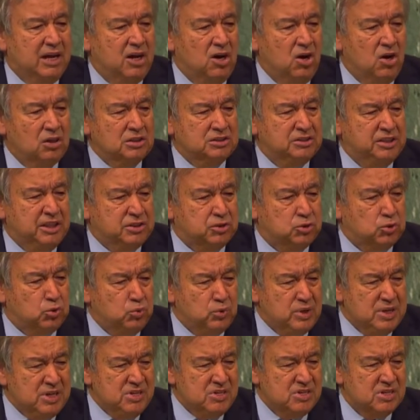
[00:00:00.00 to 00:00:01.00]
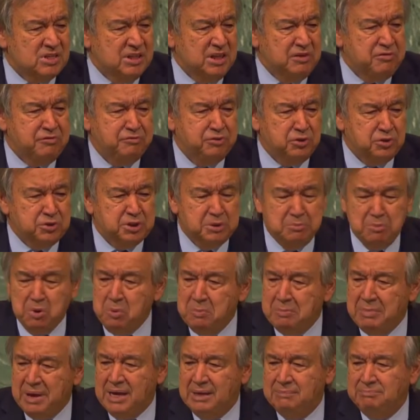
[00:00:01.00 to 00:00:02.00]
In Haiti, gangs
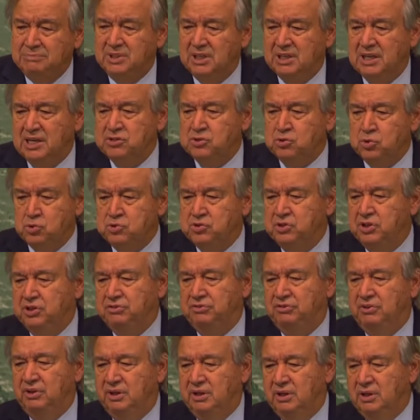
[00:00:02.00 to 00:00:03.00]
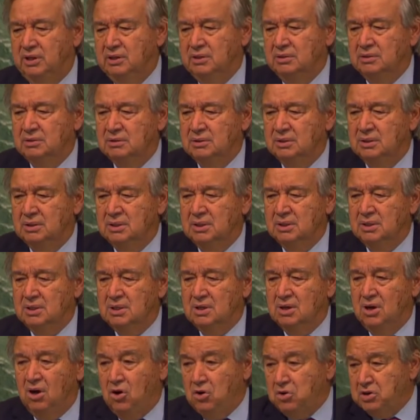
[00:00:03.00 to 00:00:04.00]
are destroying the very building
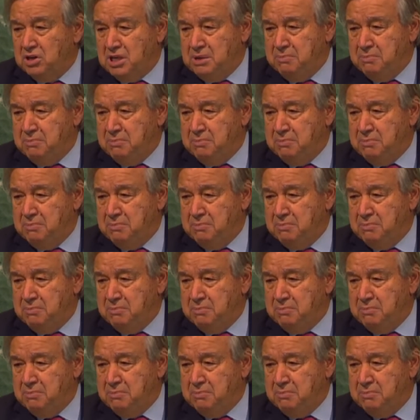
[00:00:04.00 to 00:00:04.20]
blocks